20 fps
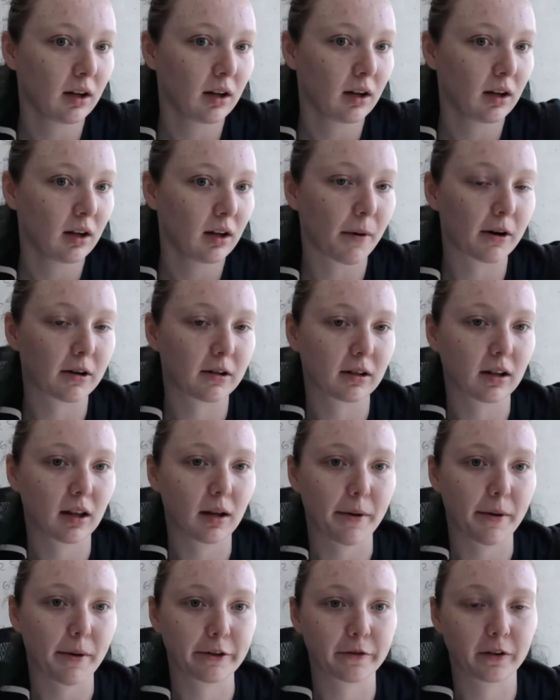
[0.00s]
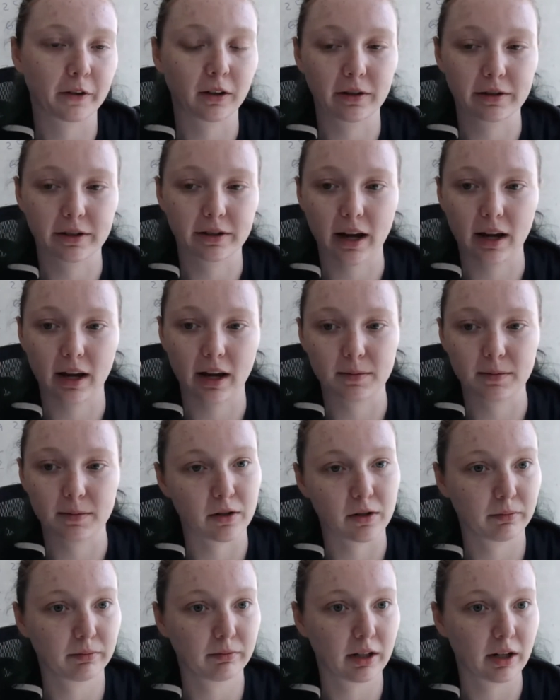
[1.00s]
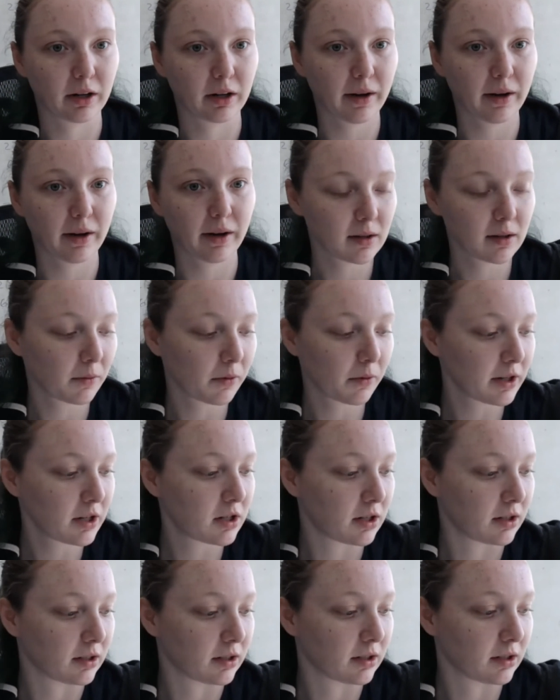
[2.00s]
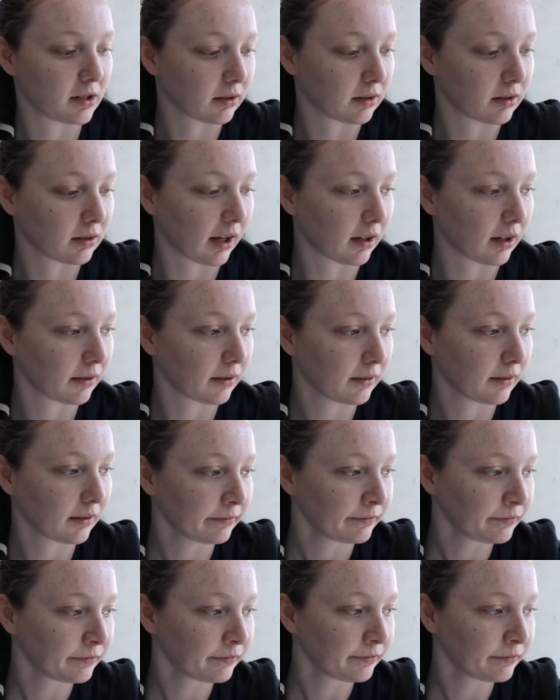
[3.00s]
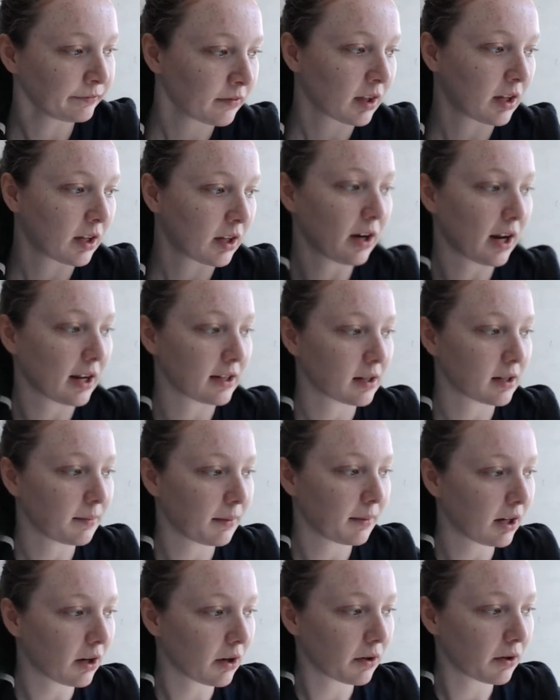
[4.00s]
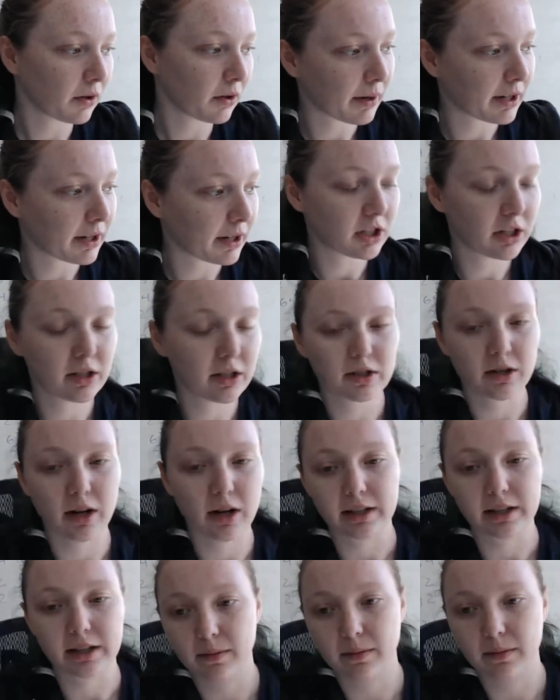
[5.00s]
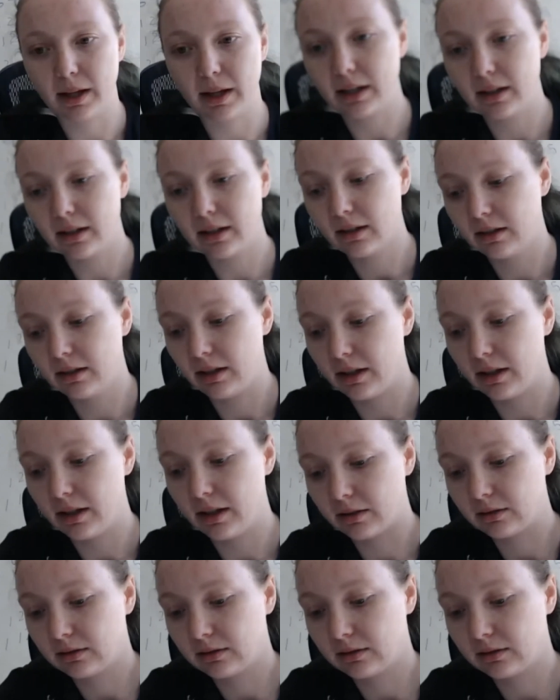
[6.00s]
a part of the Clubhouse for a long time, so you know, ask him questions, and like you can ask him like coding questions or ask him like, you know,